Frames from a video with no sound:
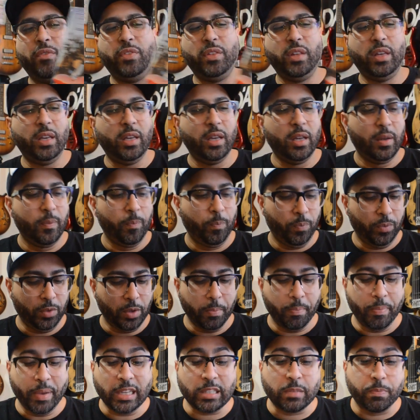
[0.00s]
the
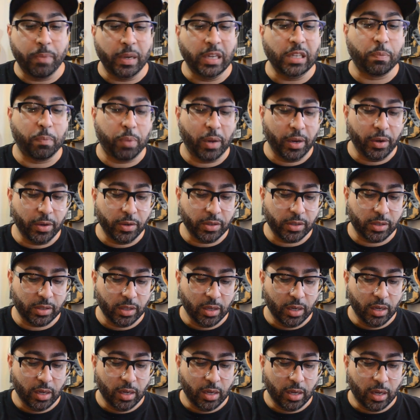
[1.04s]
best bass players
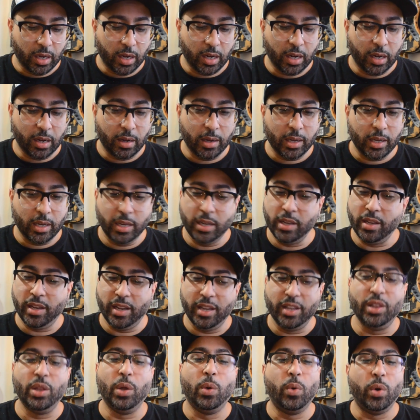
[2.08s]

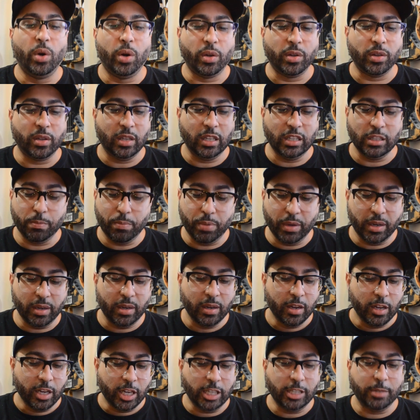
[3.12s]
in the world. He's been
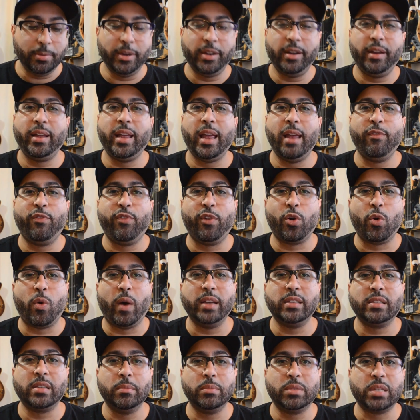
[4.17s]
in the game for
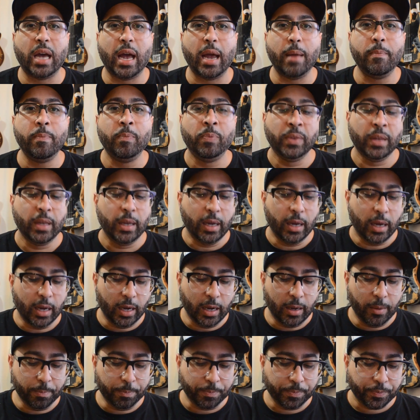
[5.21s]
quite some time.
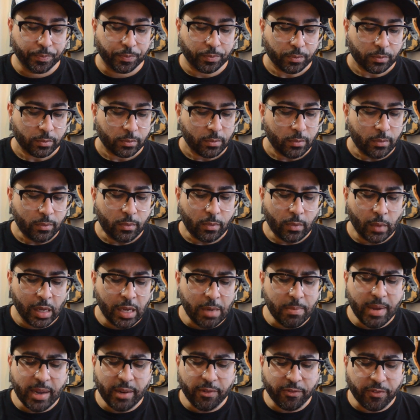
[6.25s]
He
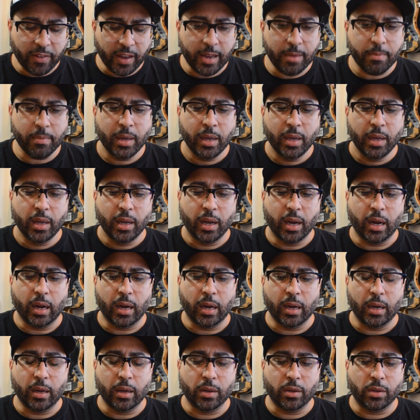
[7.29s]
made fame
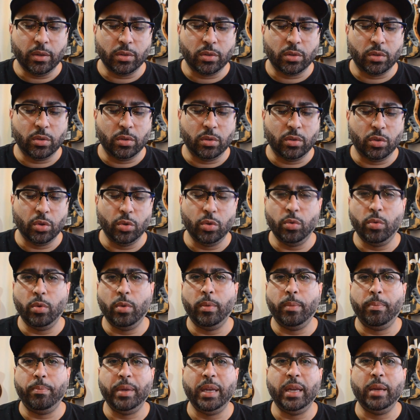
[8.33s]

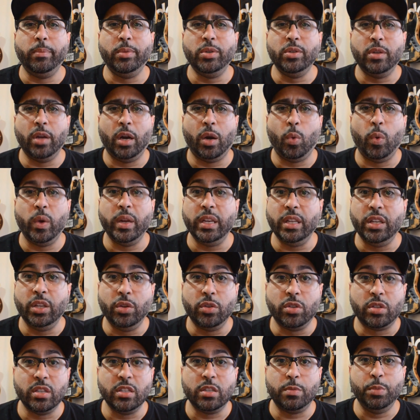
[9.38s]
through being Whitney
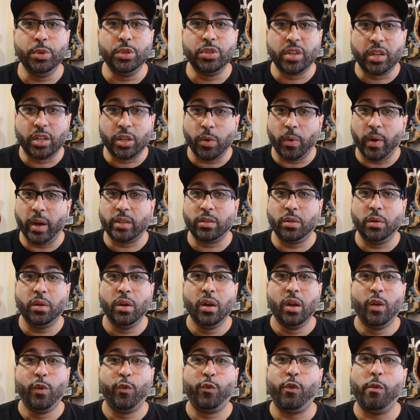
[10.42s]
Houston's music director
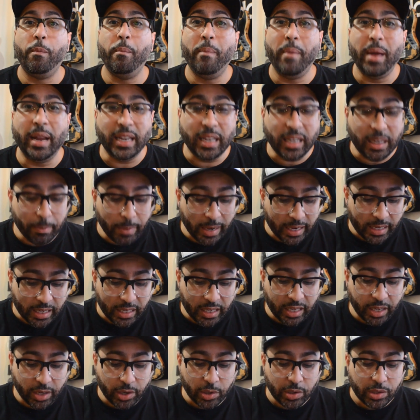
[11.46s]
for many, many
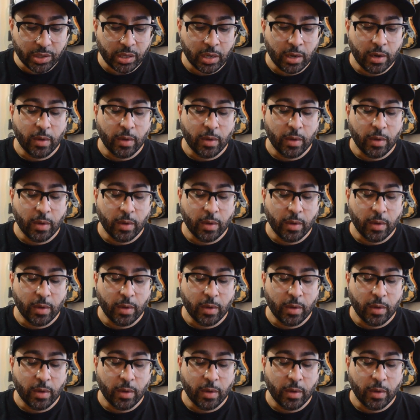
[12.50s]
years.